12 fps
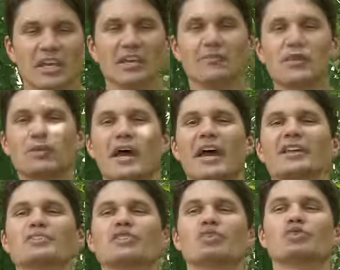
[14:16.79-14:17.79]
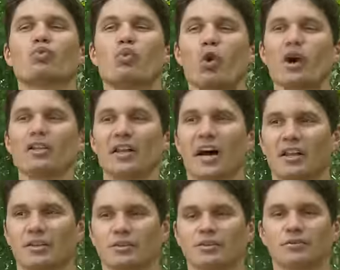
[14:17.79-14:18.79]
If you had just
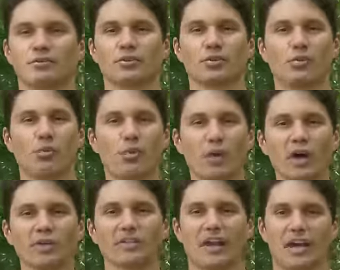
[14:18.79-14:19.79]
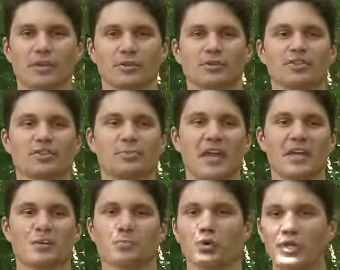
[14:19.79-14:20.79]
$1 to
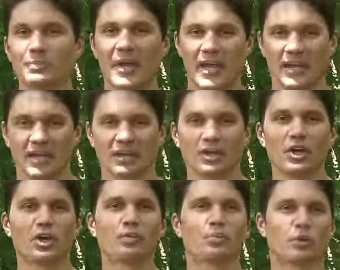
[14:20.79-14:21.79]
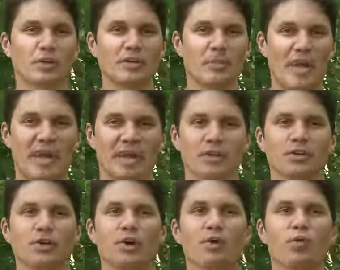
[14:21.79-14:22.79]
spend pre-panic, pre-ban,
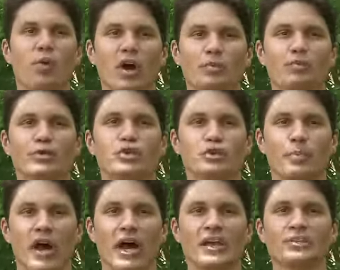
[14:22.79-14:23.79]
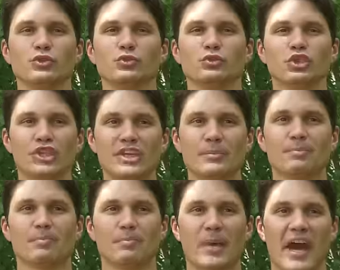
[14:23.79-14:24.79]
what would you buy, you cheap
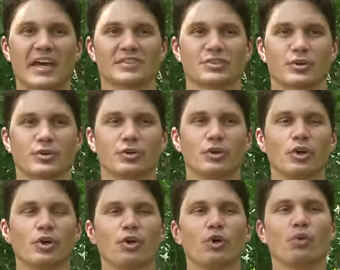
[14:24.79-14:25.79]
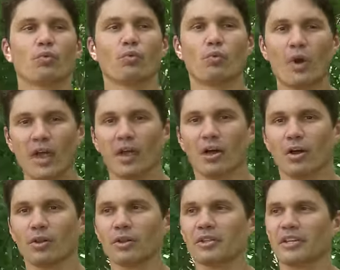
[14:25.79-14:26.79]
bastard?
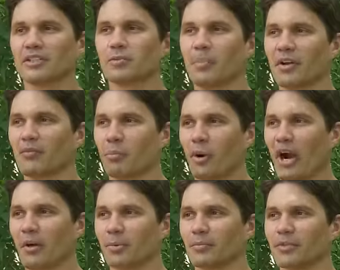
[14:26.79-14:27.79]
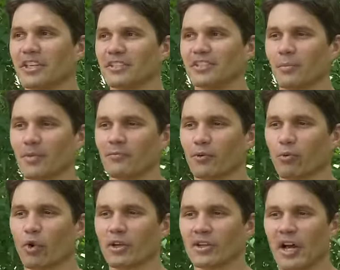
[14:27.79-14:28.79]
Well, it's a bit of a problem to get something for
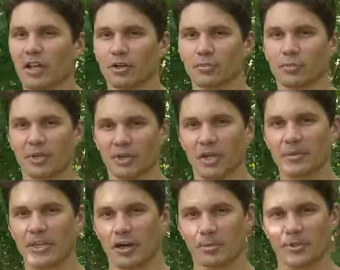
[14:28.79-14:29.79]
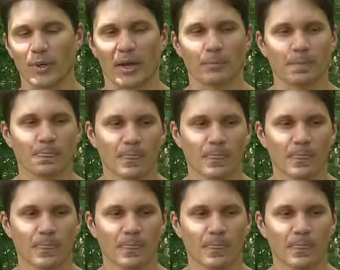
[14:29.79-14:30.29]
$1, but let me help you out.